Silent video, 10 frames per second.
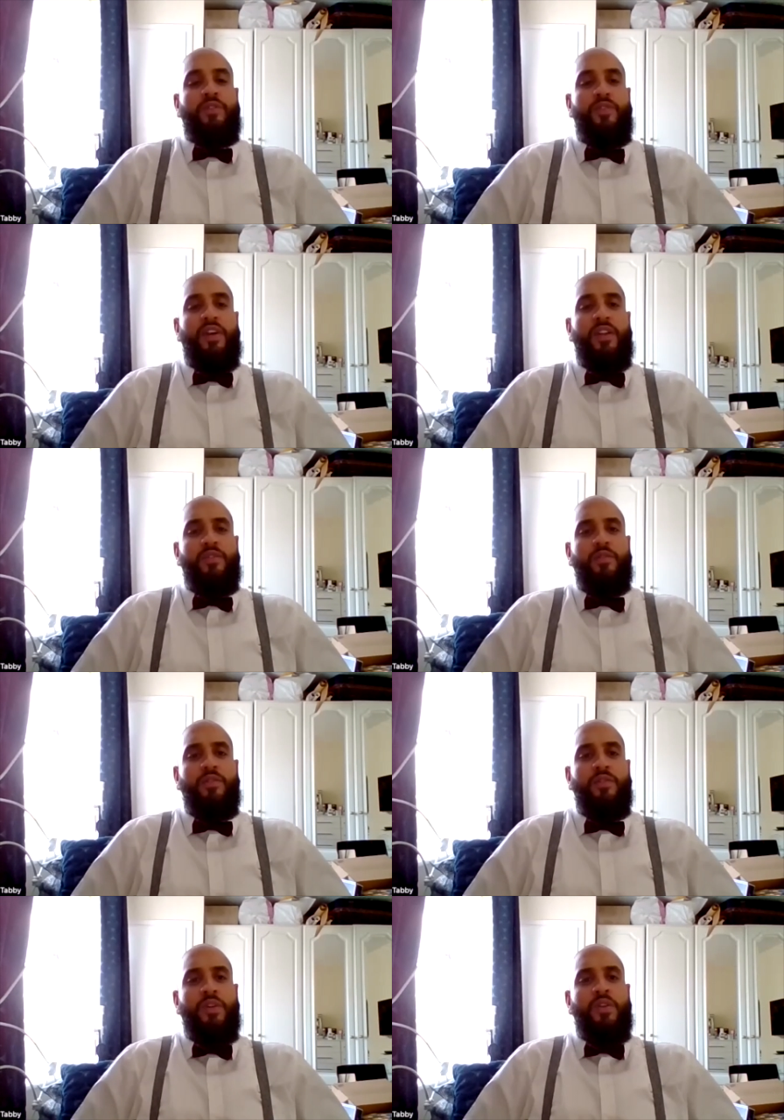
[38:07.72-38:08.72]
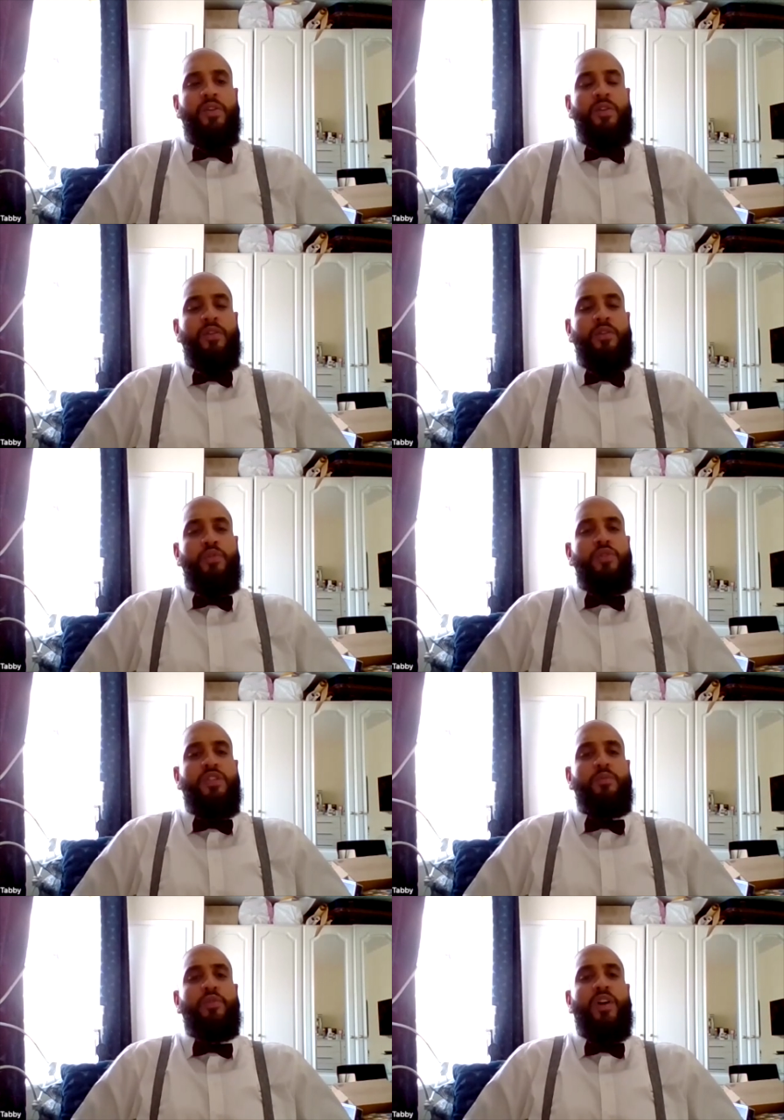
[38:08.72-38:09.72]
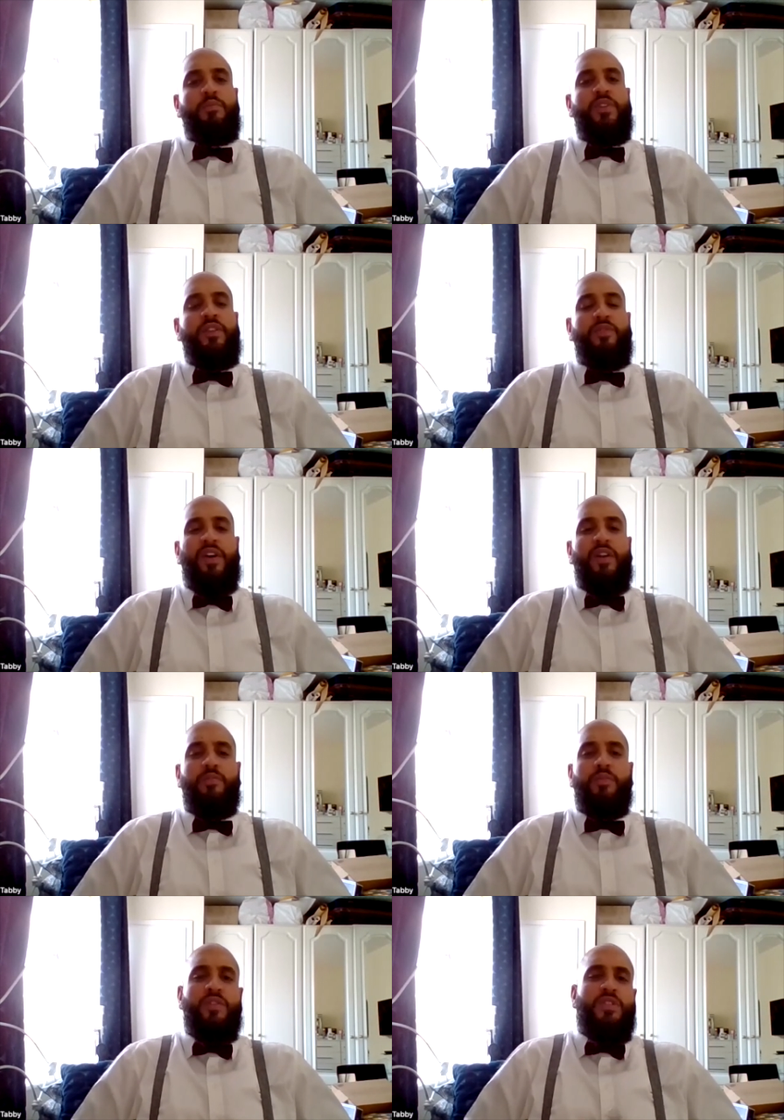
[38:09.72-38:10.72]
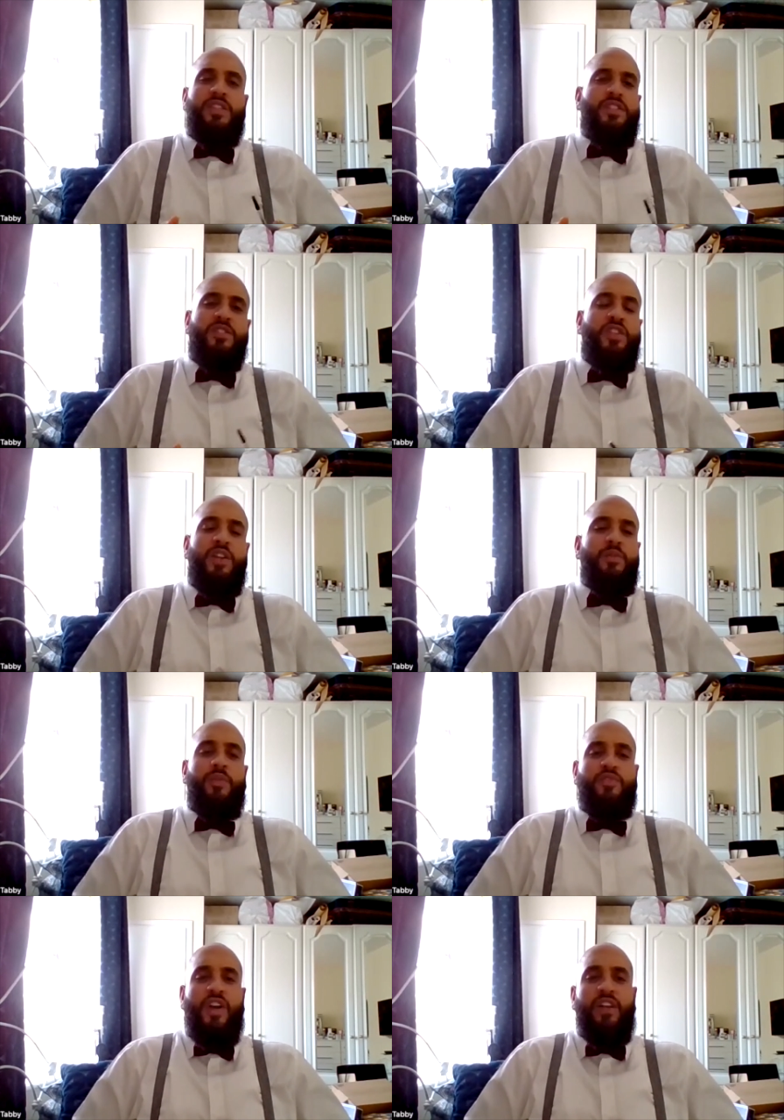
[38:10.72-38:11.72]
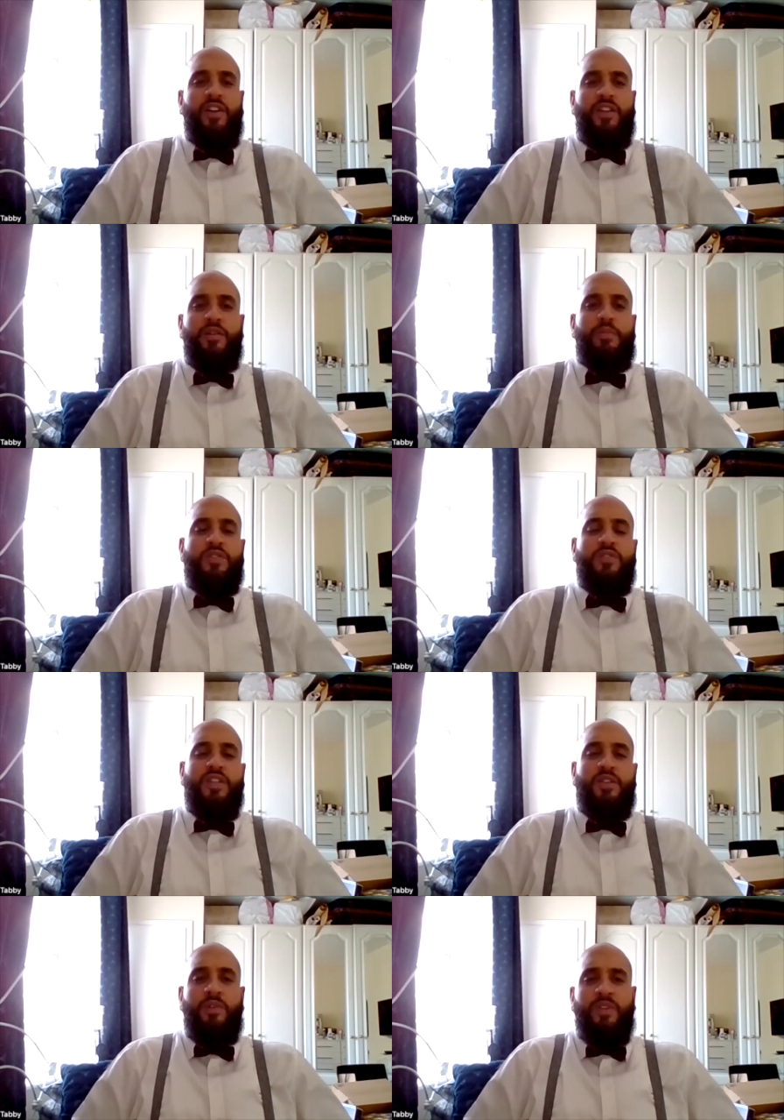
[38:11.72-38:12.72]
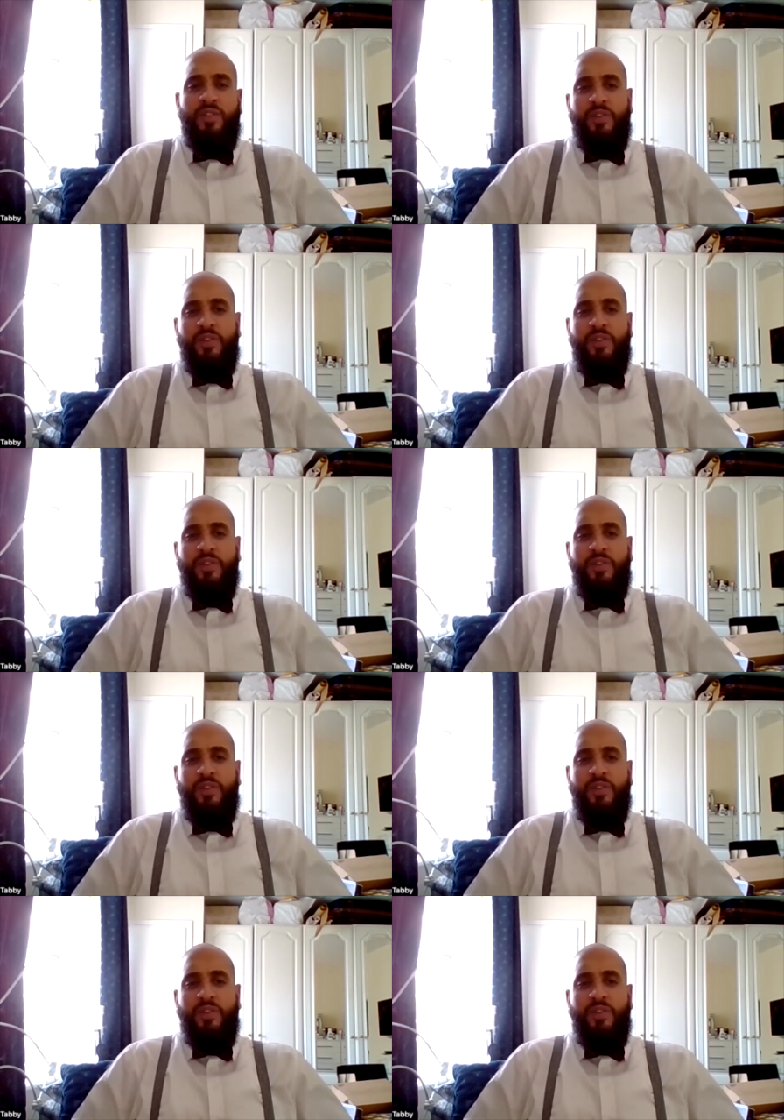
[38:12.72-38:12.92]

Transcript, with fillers: to the fight. Putin will come to the fight because he's chilling with China. They're bedrooms anyway.